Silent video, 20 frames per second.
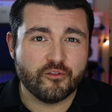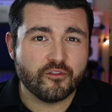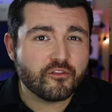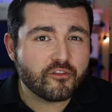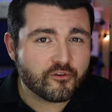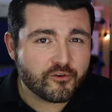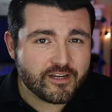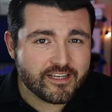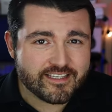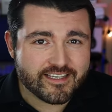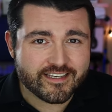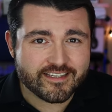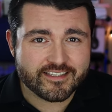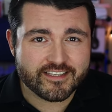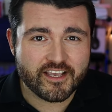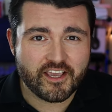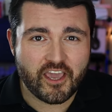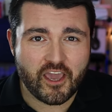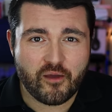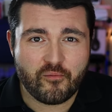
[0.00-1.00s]
the three
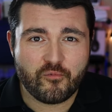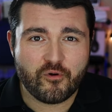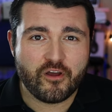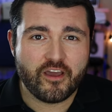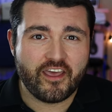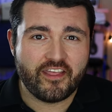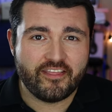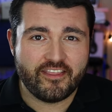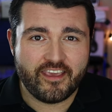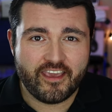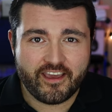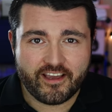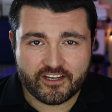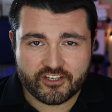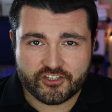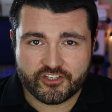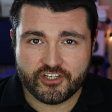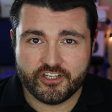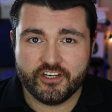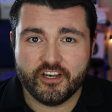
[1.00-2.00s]
sixty camera and the
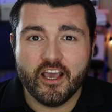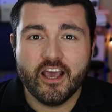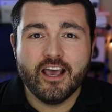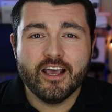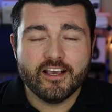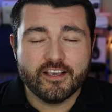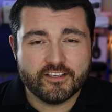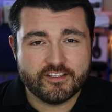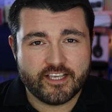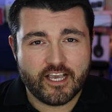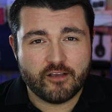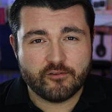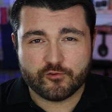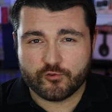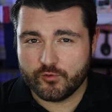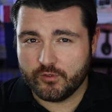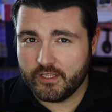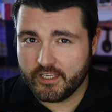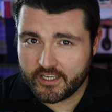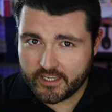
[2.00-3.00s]
action sounds
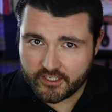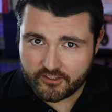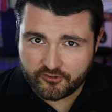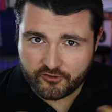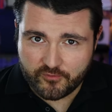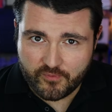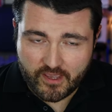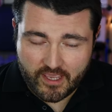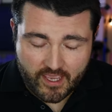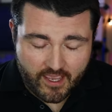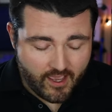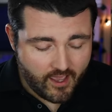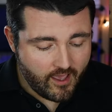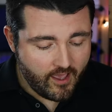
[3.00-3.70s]
really good to me.